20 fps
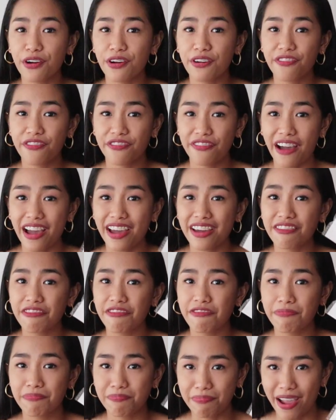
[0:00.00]
for
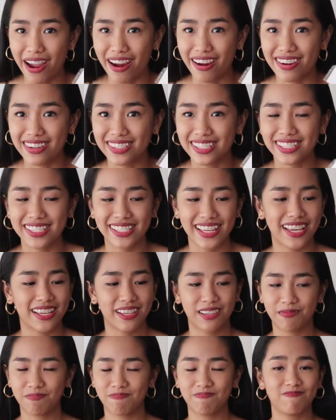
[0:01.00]
5 pairs. Like
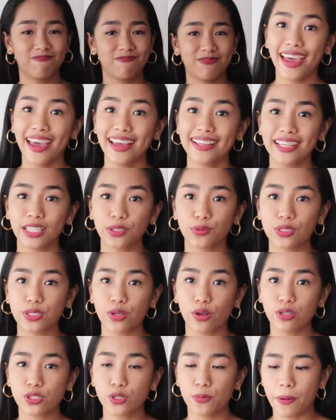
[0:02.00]
and it
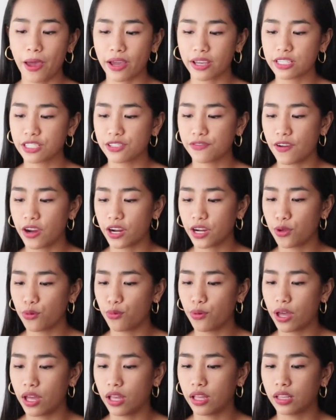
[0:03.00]
was also packaged very
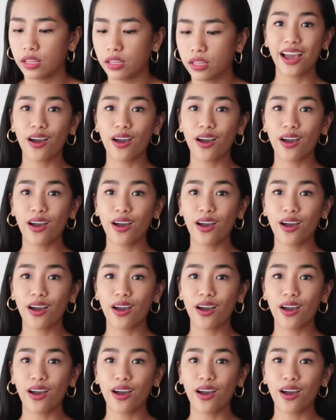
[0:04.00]
well.